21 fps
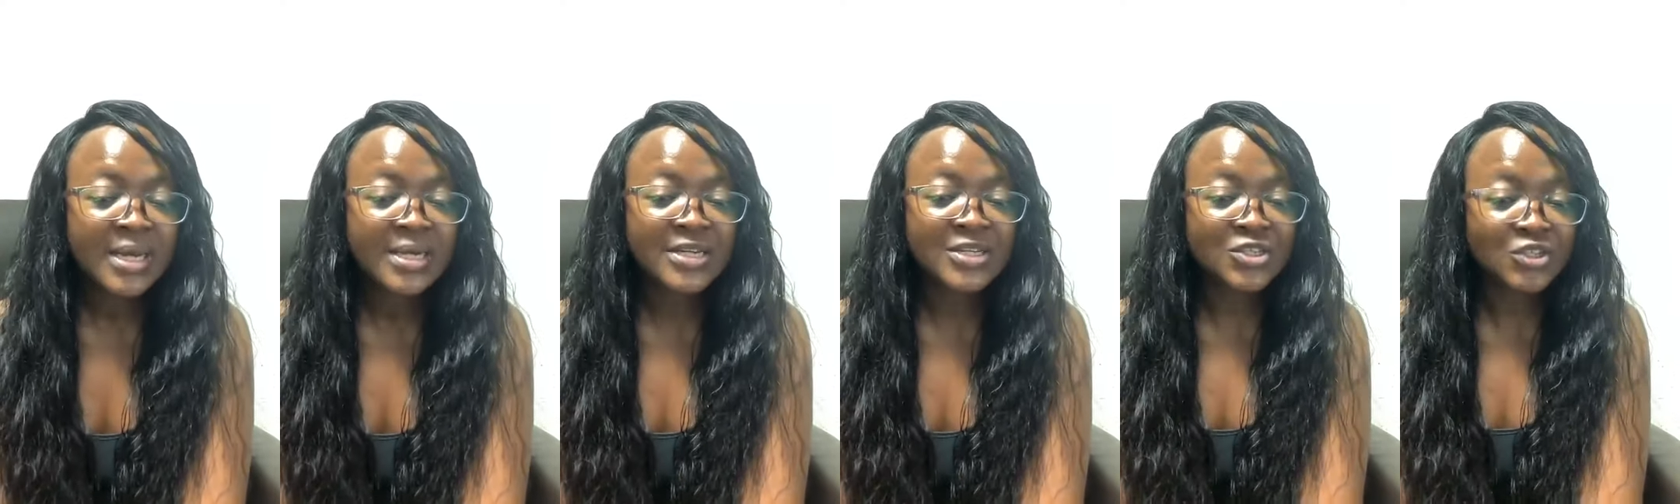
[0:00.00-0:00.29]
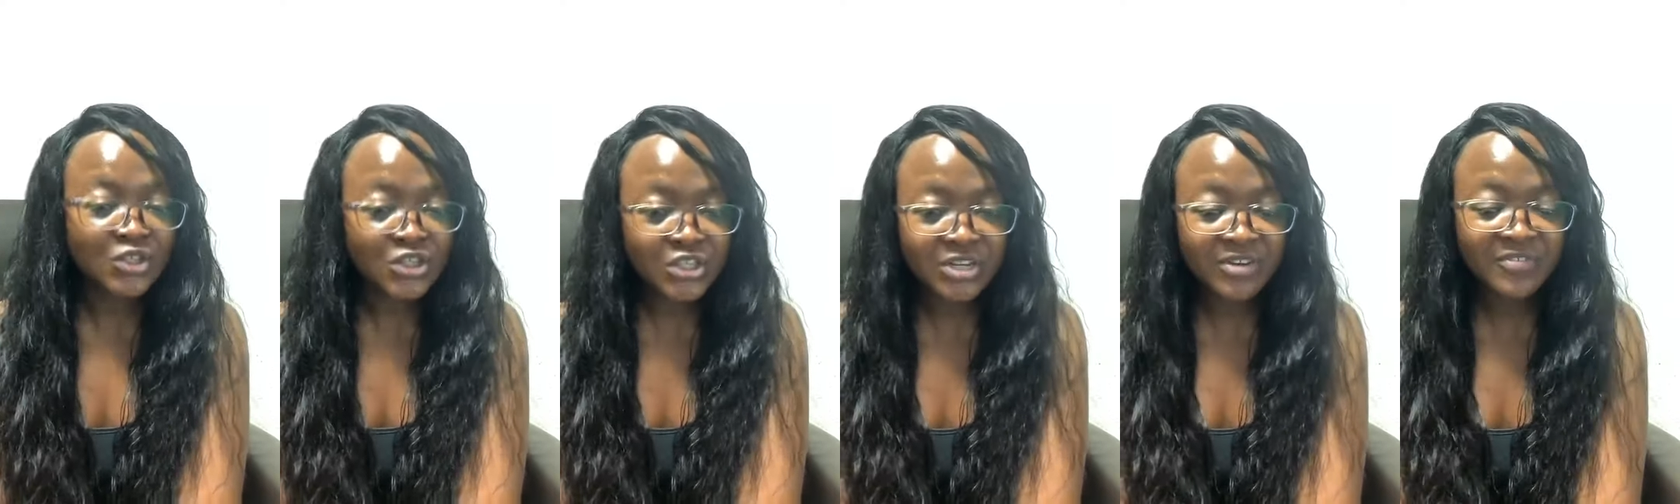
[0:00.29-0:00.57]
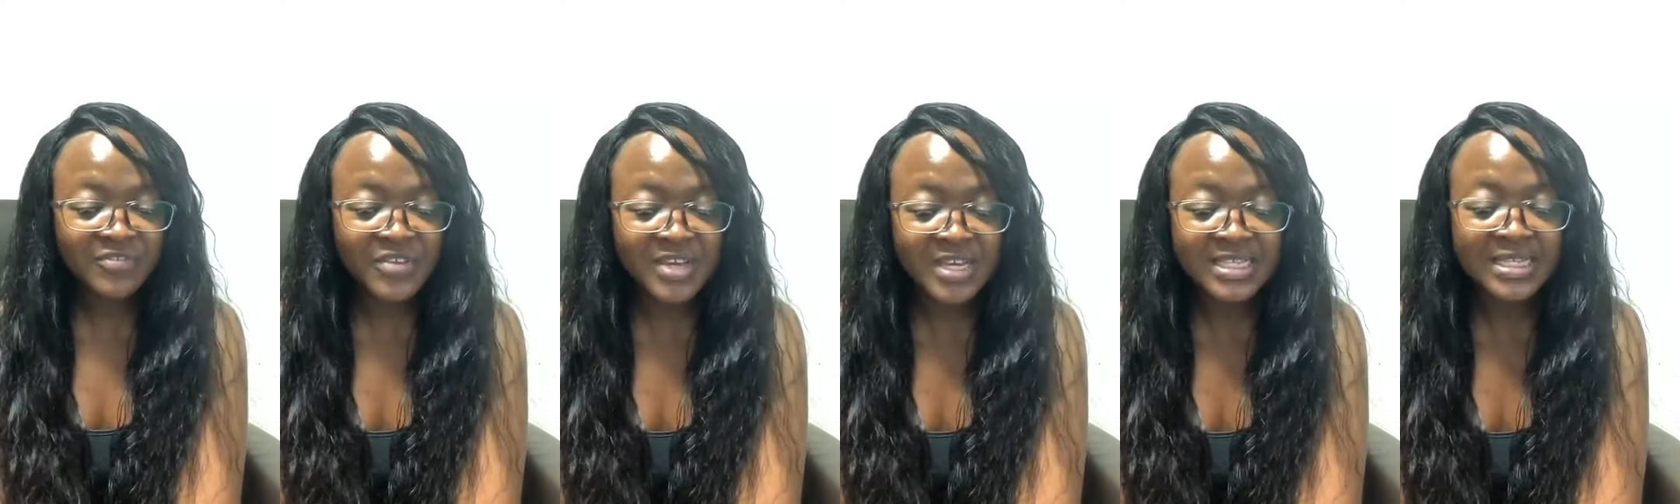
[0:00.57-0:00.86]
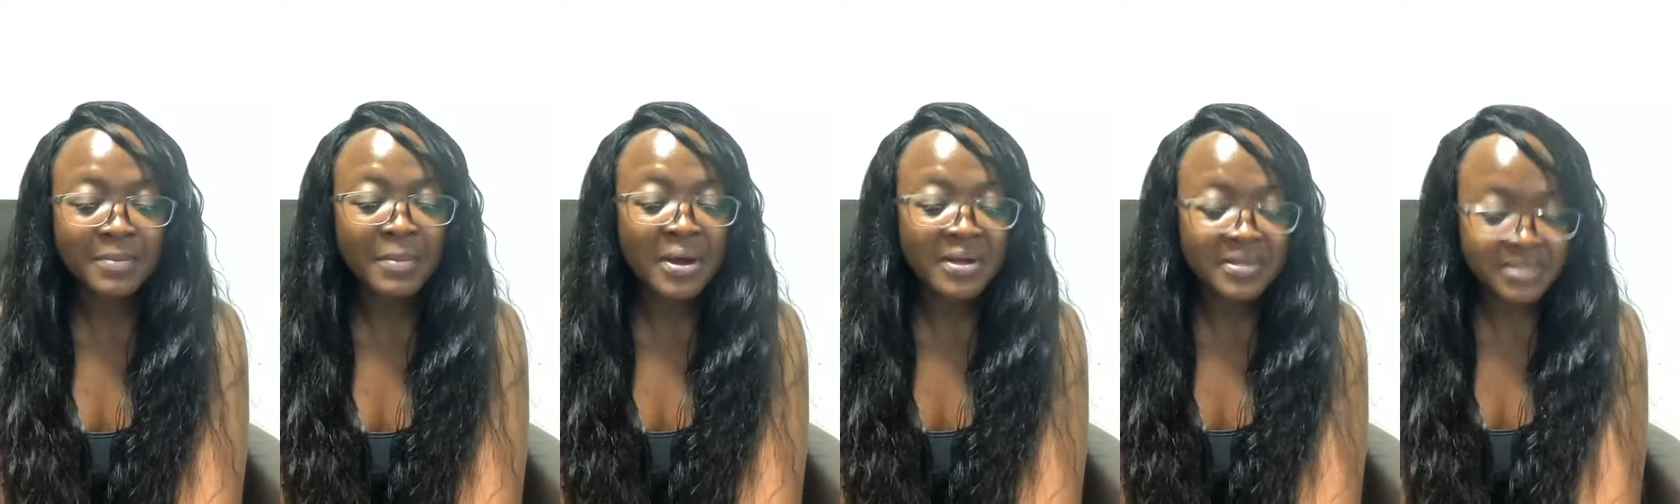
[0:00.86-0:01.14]
the tuition fee
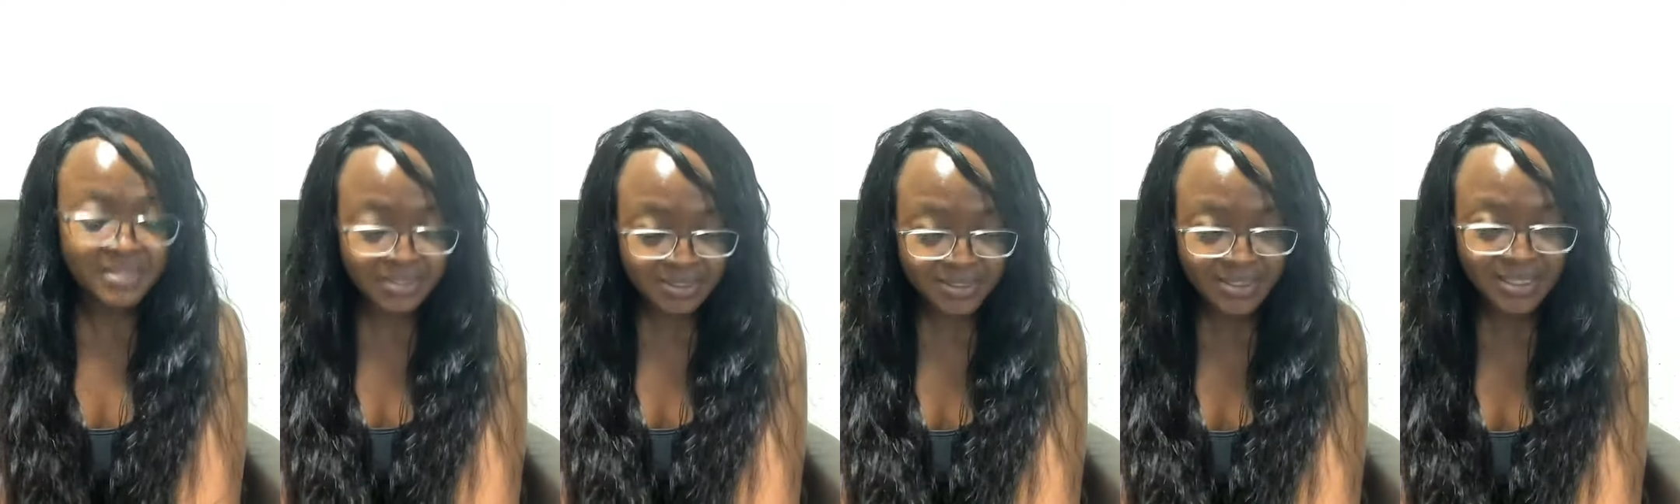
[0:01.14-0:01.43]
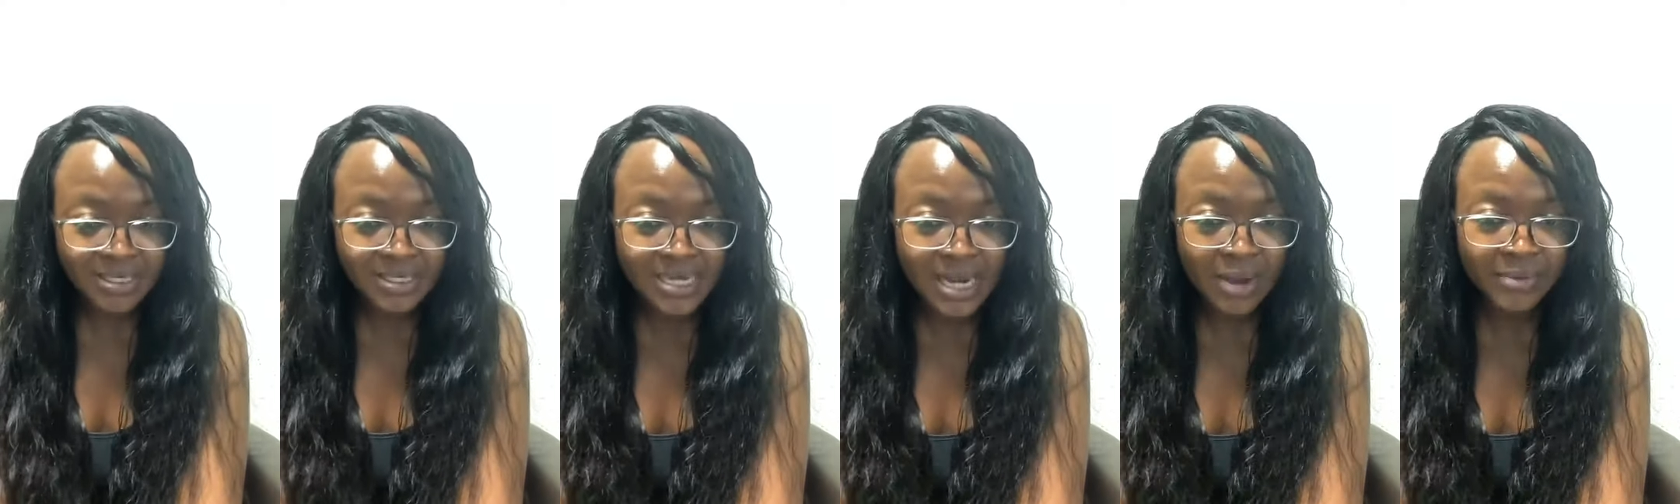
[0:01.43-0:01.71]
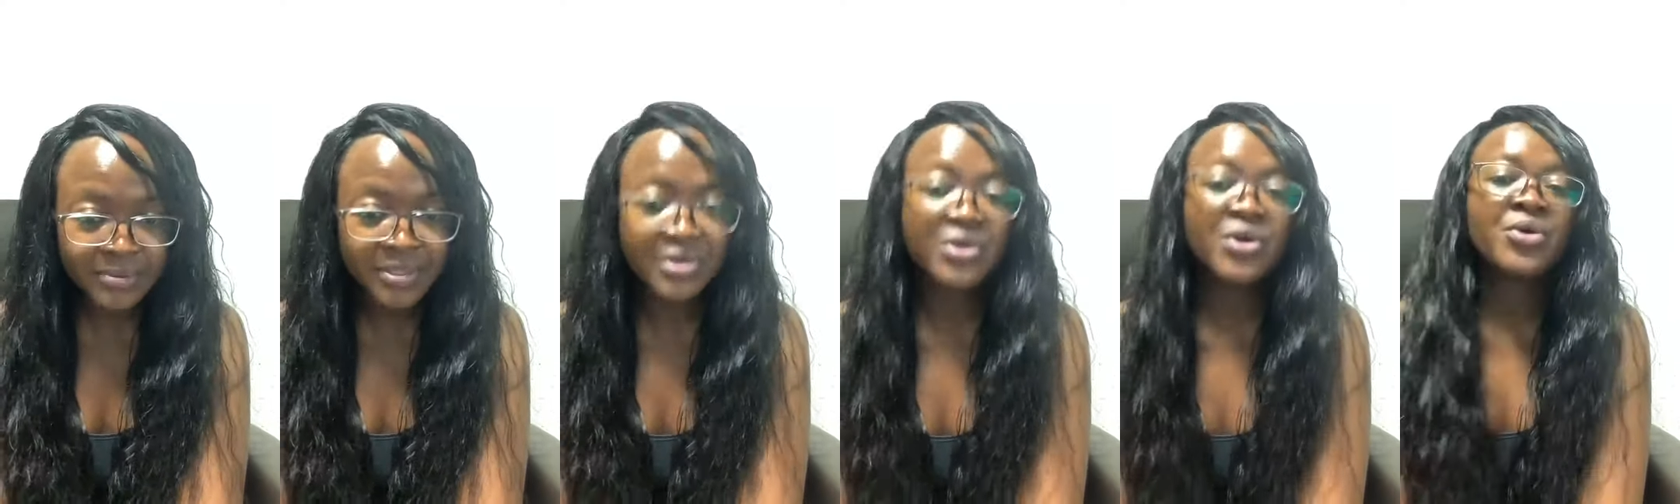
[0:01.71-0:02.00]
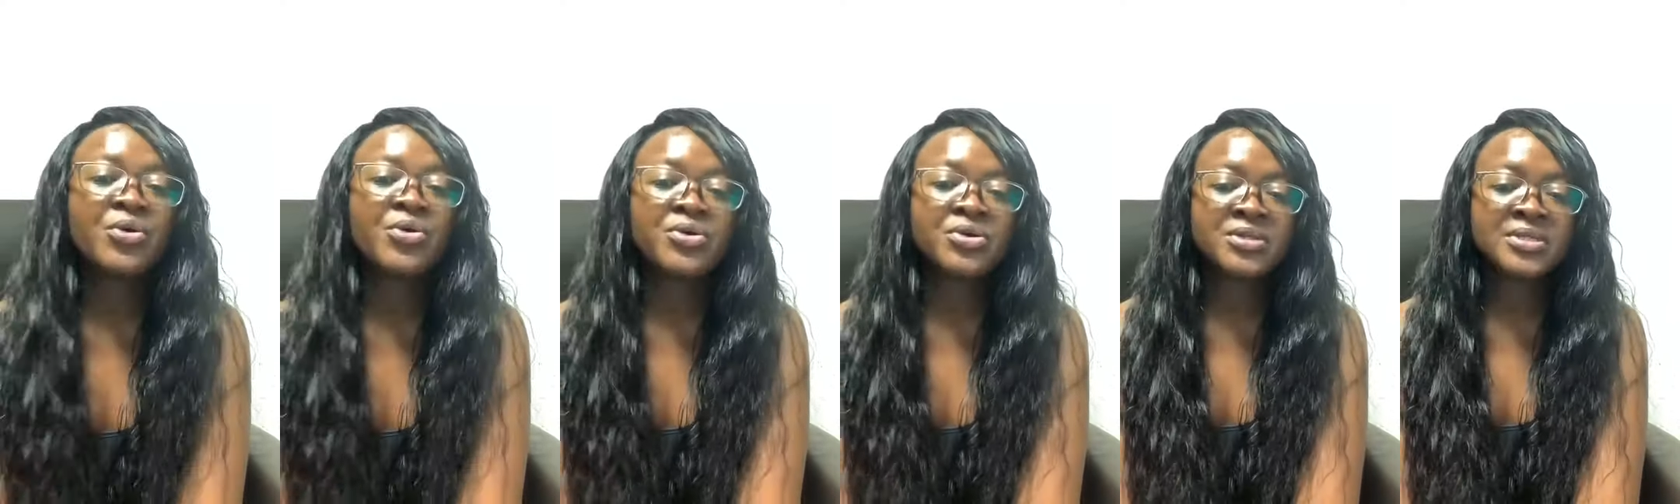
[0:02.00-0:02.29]
is about 16,000
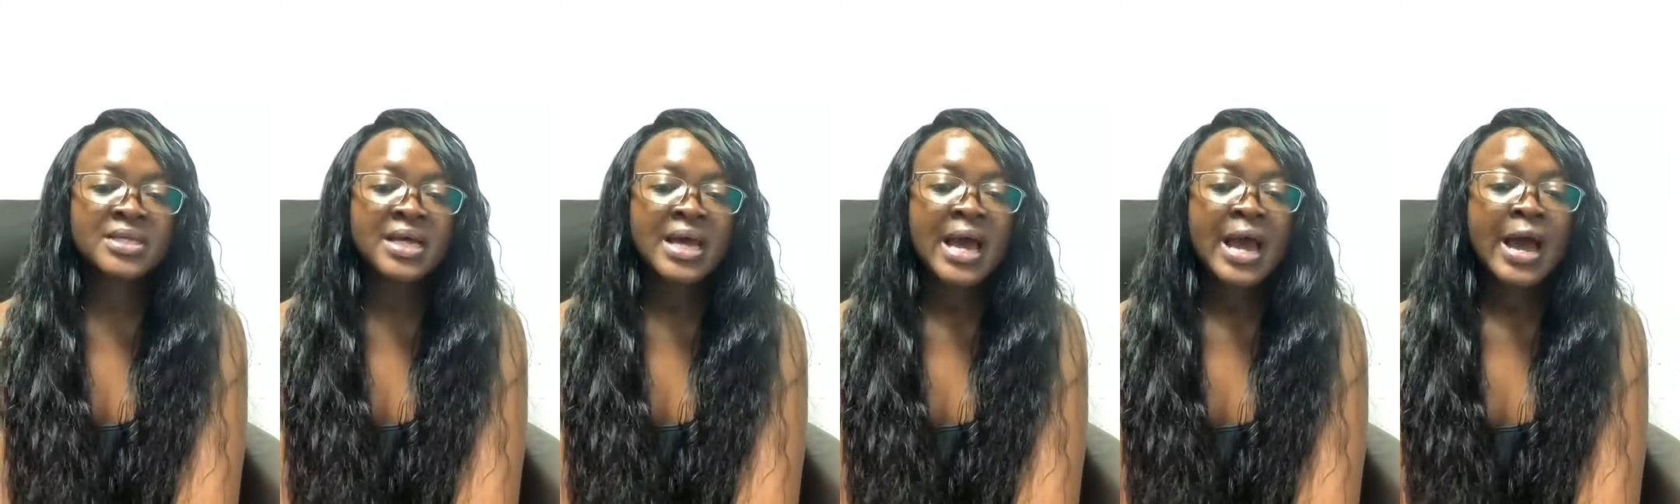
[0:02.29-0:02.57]
euros,